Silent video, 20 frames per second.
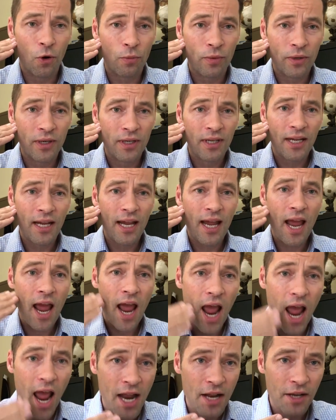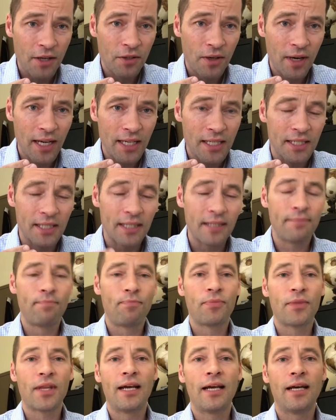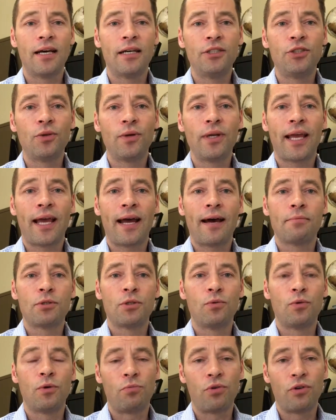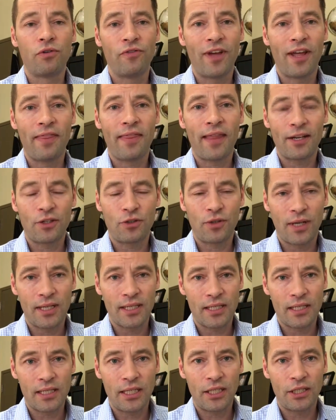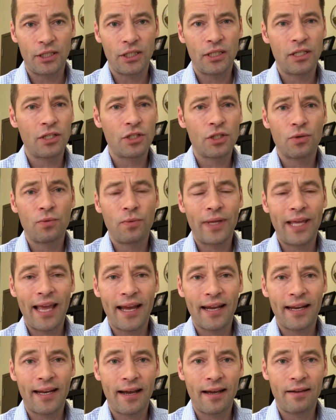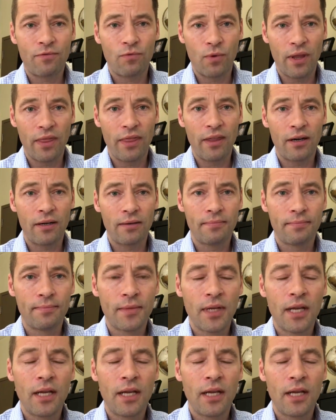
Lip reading: open and you translate. A joint capsule would prevent that translation, and so we can't have one there.